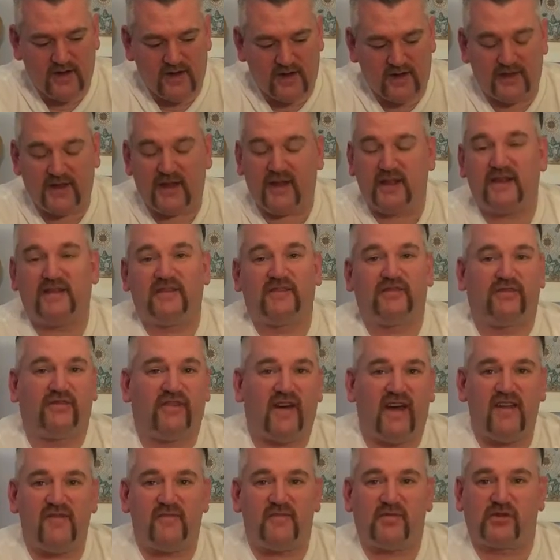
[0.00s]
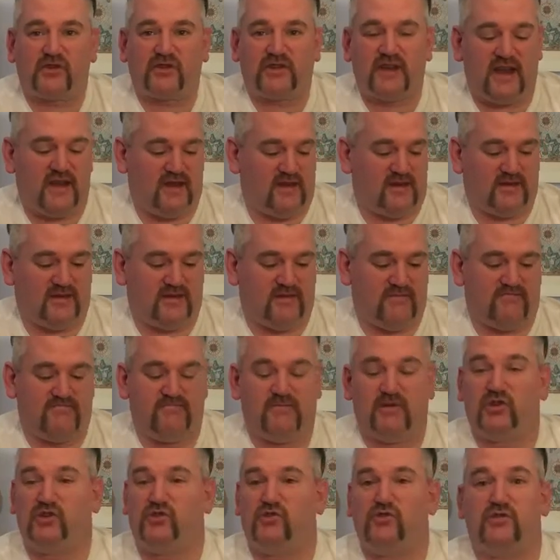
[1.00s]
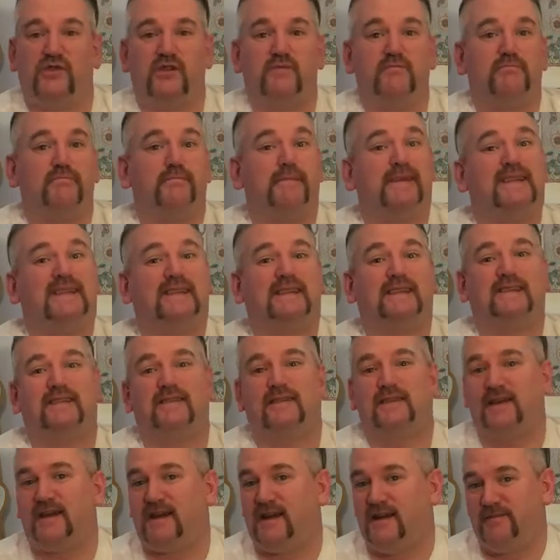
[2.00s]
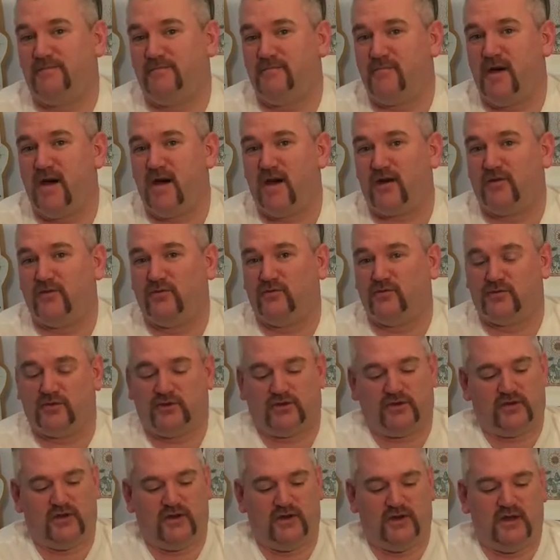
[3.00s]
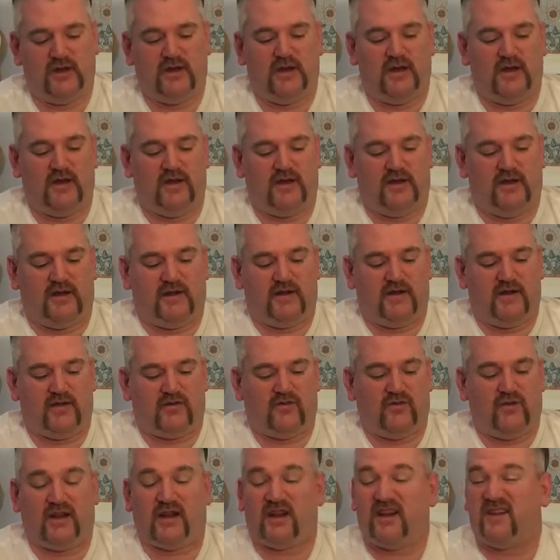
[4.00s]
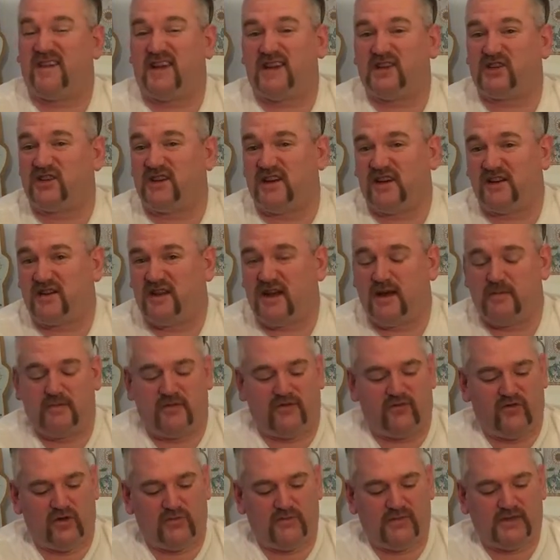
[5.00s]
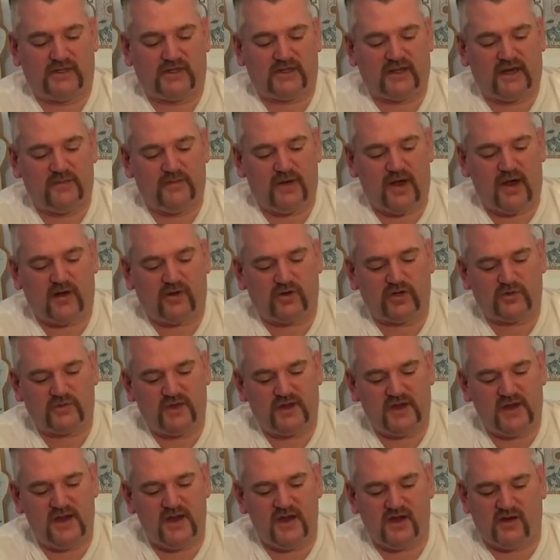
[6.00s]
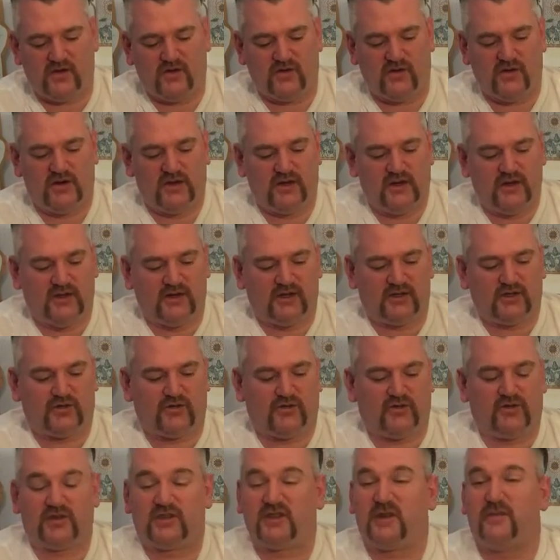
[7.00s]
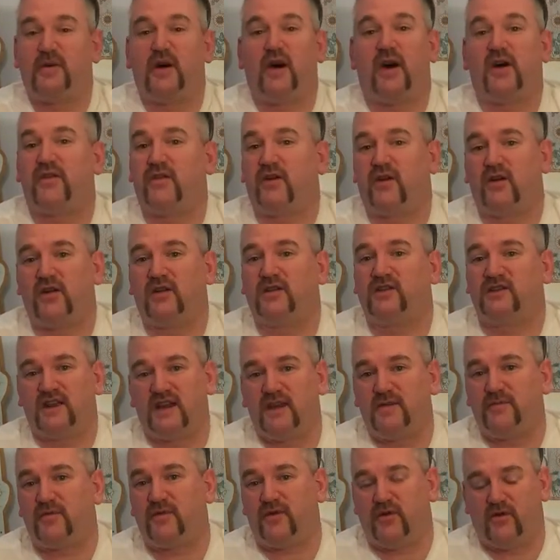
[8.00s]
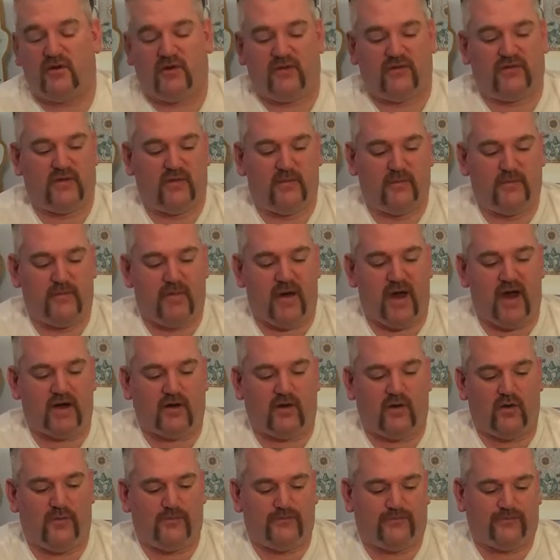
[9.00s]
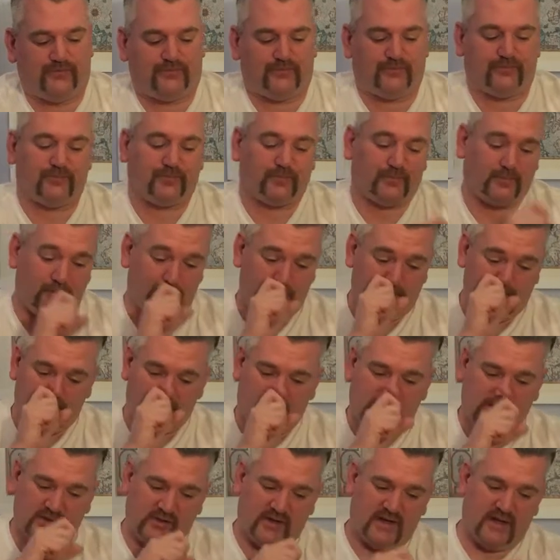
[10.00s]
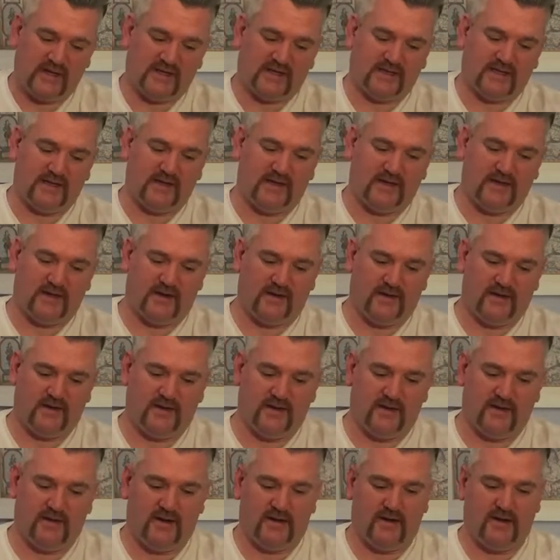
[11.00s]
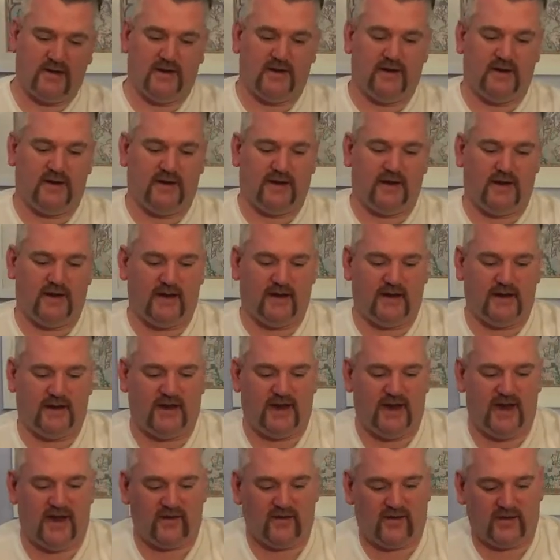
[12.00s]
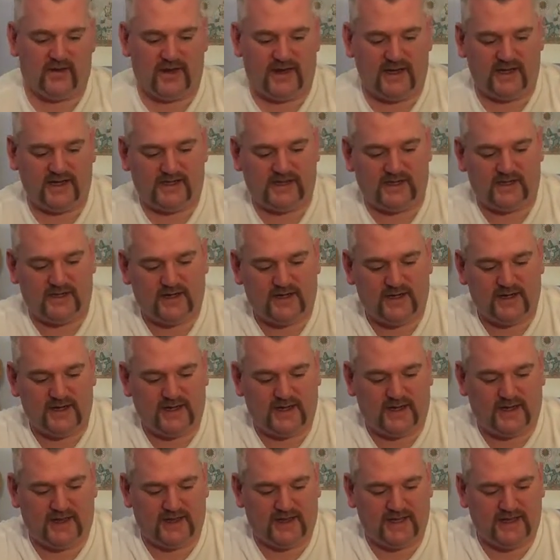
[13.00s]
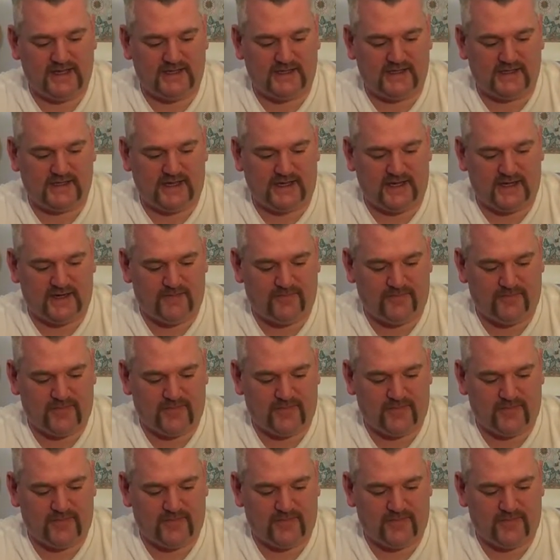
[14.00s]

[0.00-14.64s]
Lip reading: and that leaves 5% matured in mystery barrels. Now, I don't think I've actually heard that before, mystery barrels, but there you go. So some other type of barrel. So that's the Aerolite Lyndsay.